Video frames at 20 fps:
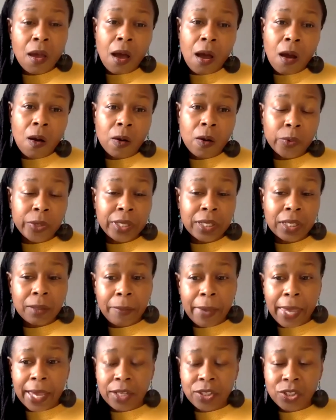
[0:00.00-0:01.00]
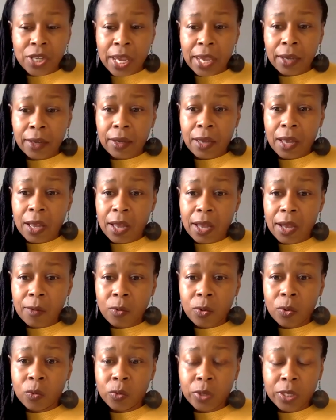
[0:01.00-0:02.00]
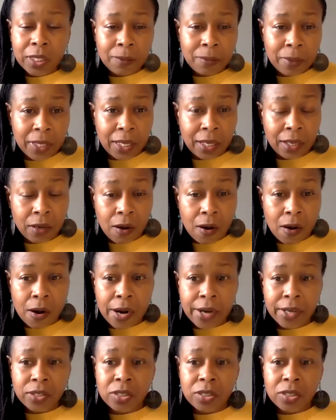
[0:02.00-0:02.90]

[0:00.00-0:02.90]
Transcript: our weekly paycheck will really be hit hard.